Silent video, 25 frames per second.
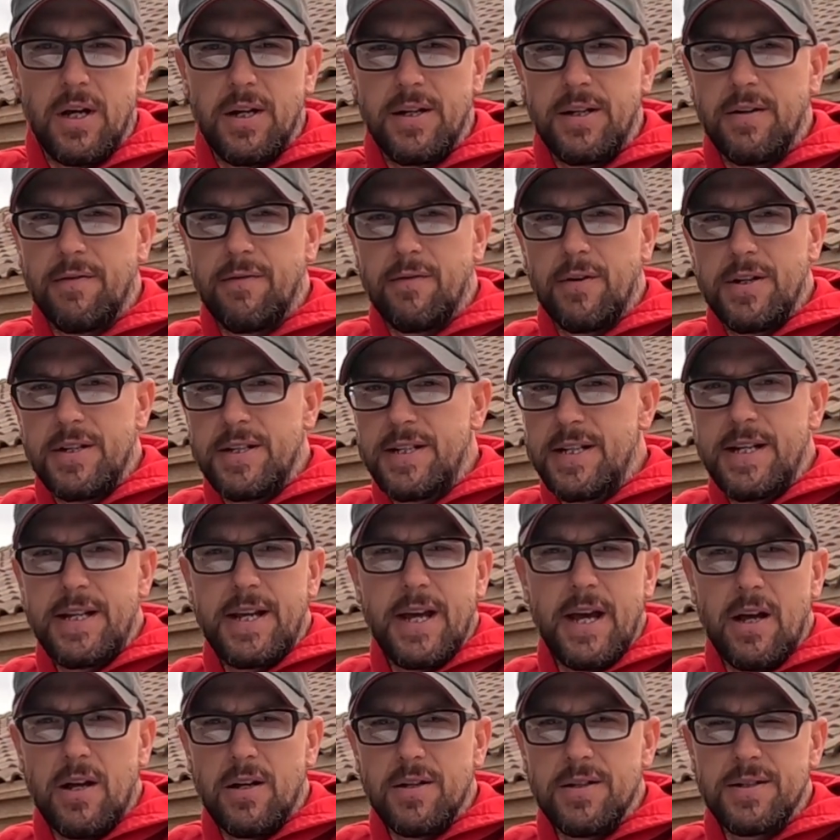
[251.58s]
different
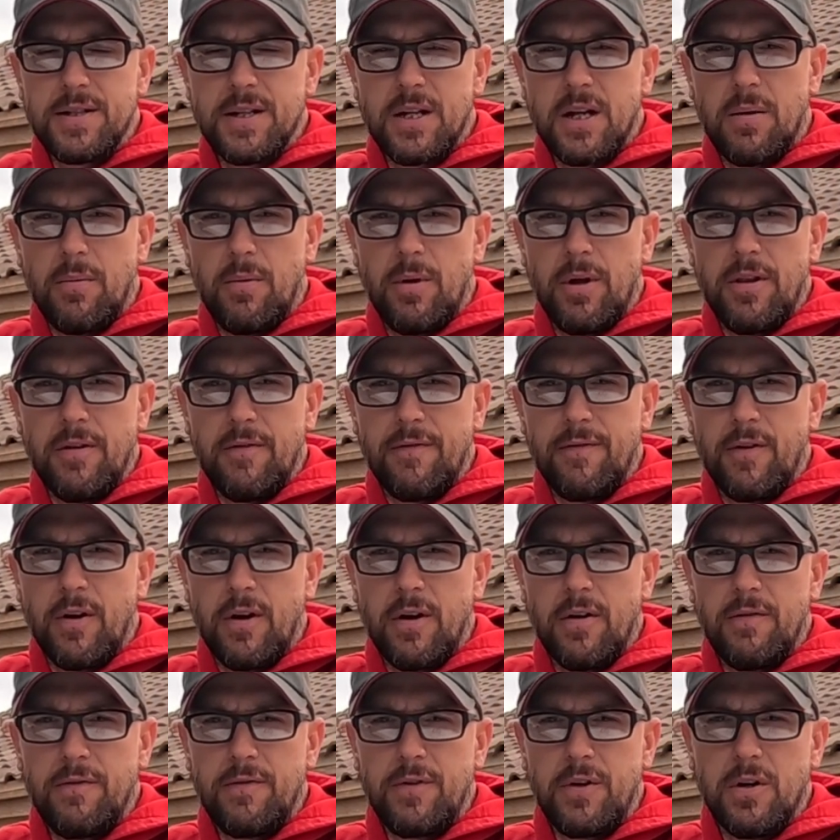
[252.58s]
decals to come on the
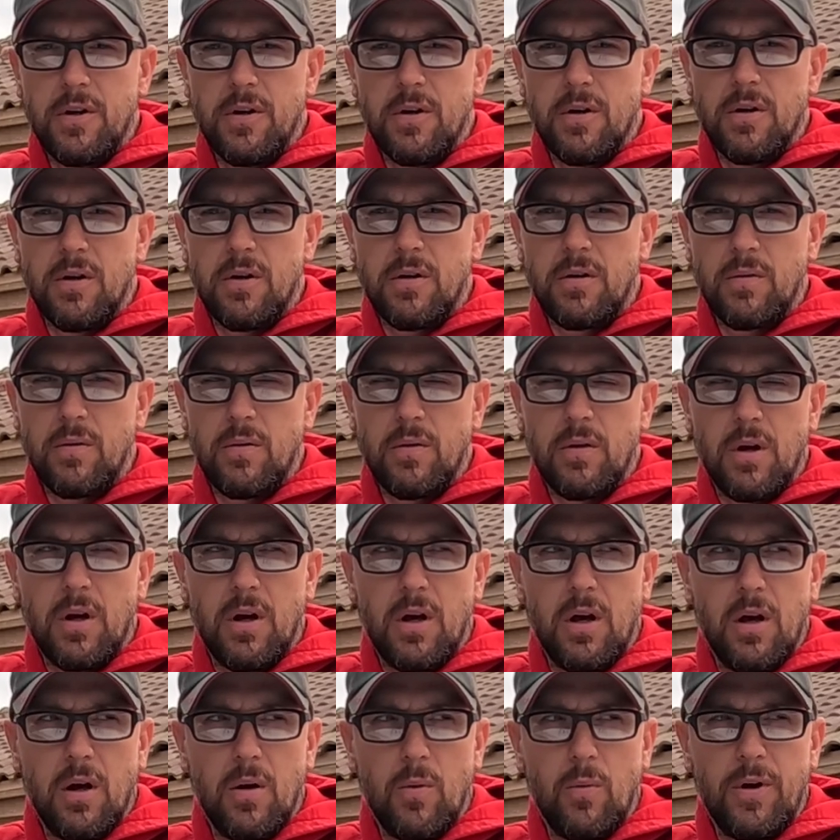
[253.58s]
front of your
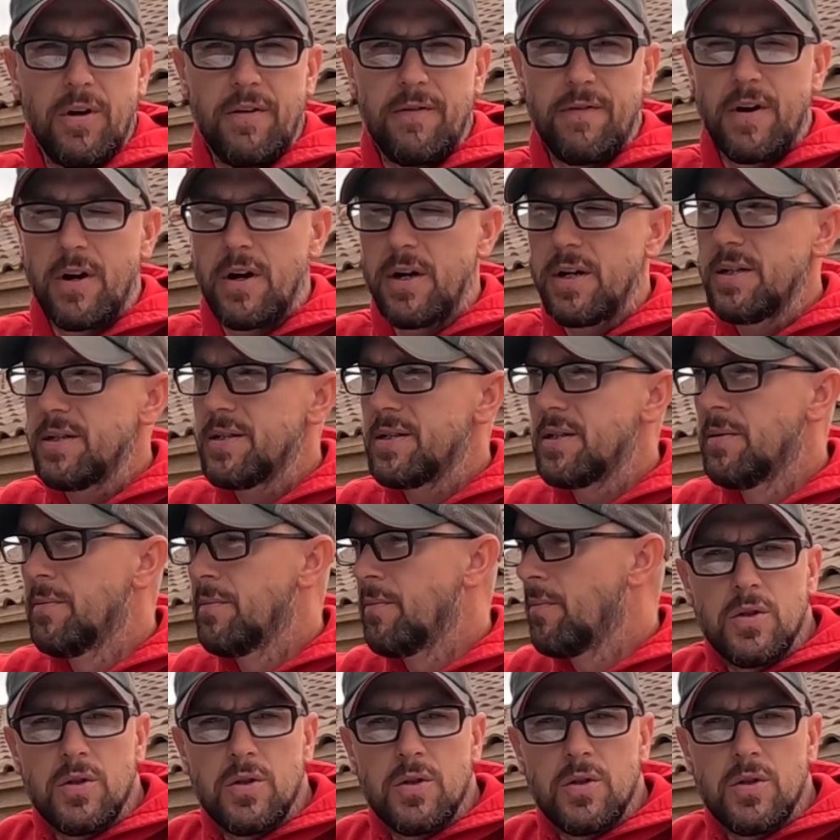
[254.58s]
wind fairings.